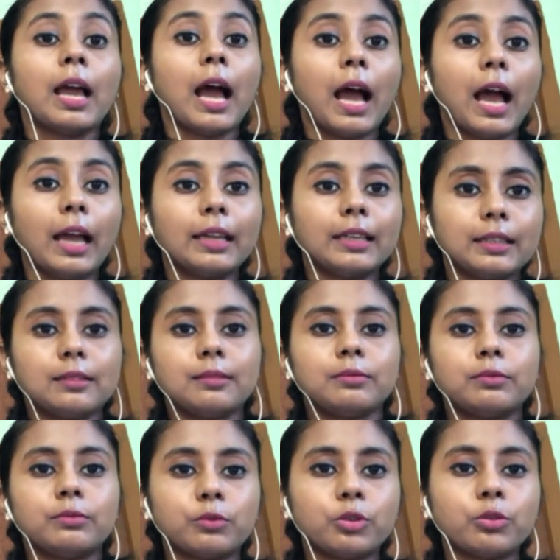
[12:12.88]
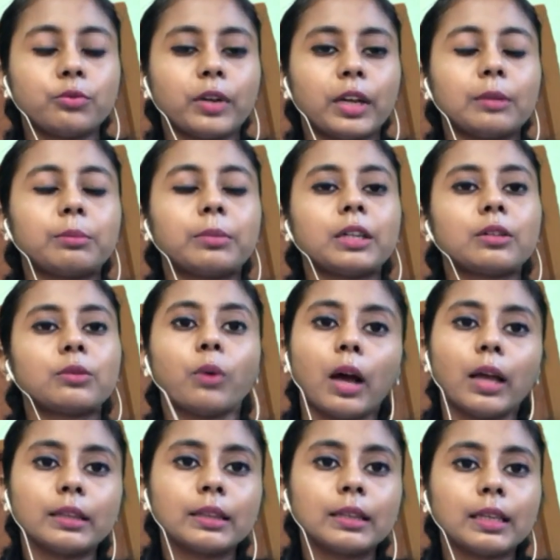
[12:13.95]
I would wear. But
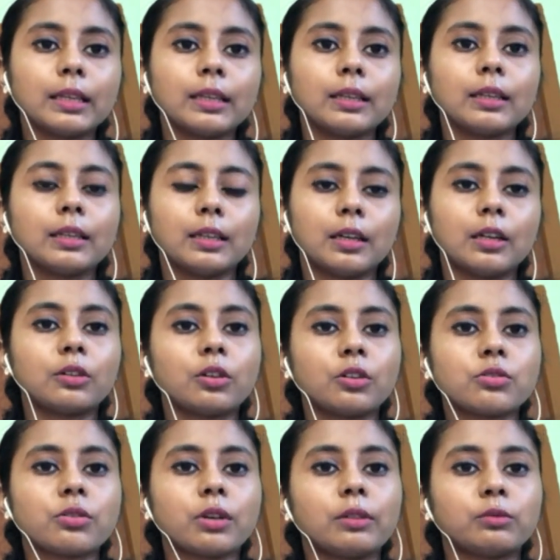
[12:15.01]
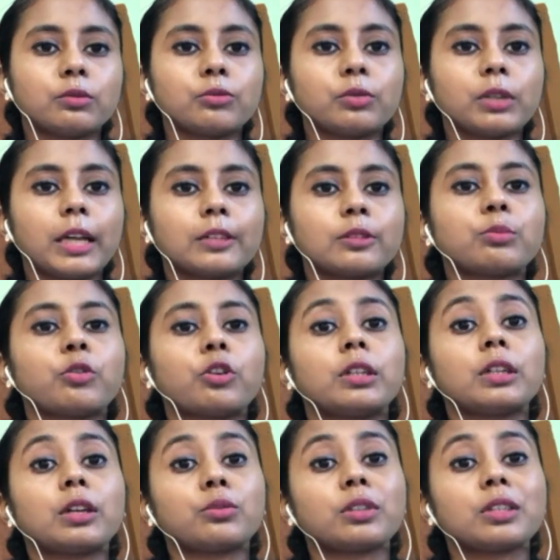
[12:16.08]
one thing here also I would like to
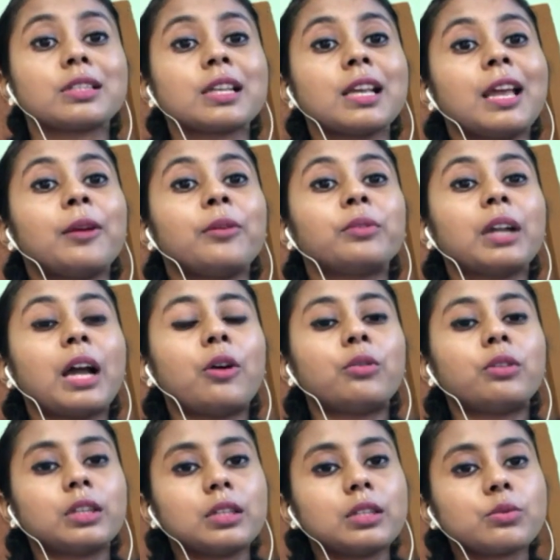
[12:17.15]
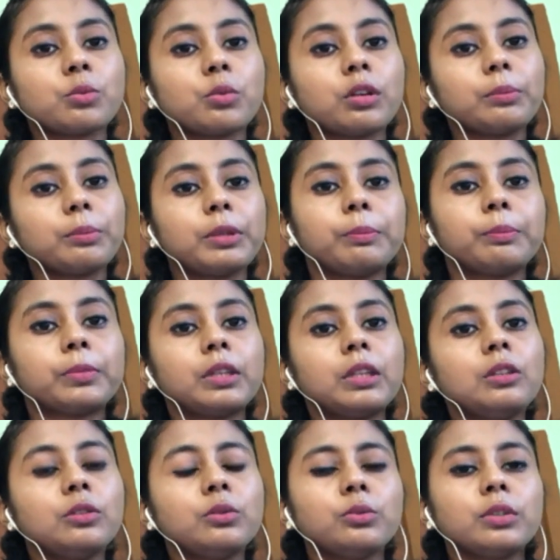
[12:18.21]
point out is, nowadays what
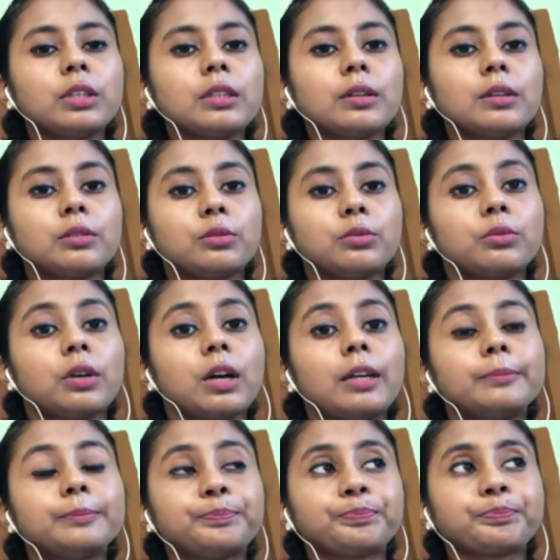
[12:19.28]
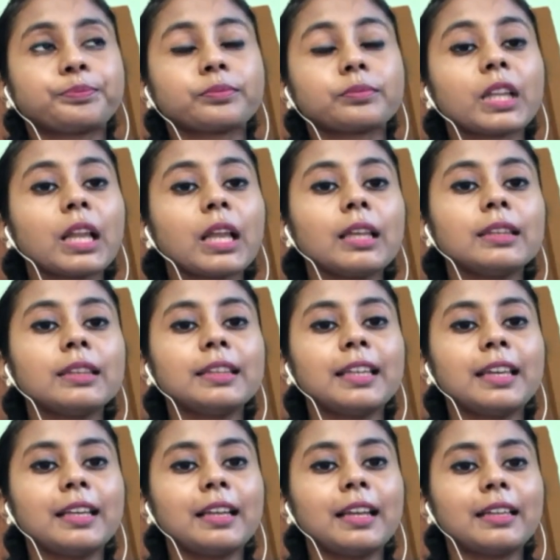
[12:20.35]
people do are,
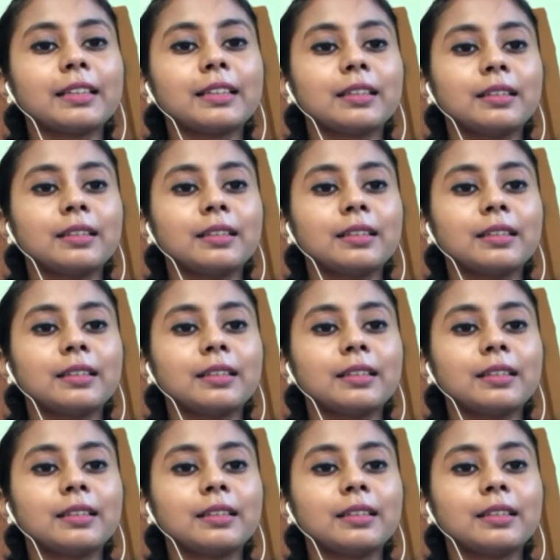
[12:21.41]
they like